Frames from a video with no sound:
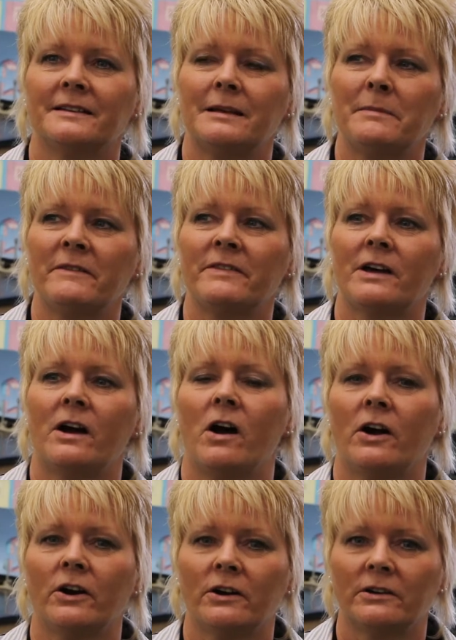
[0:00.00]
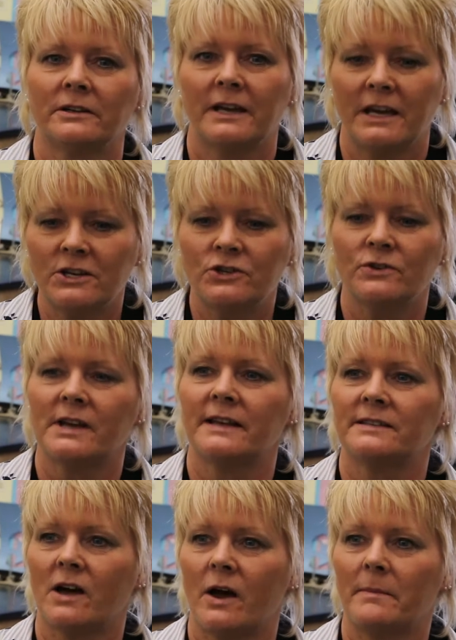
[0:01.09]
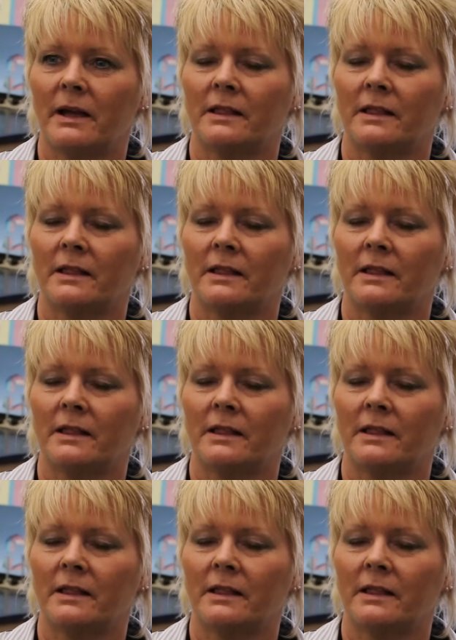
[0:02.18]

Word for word: Some of the hunger issues I saw in my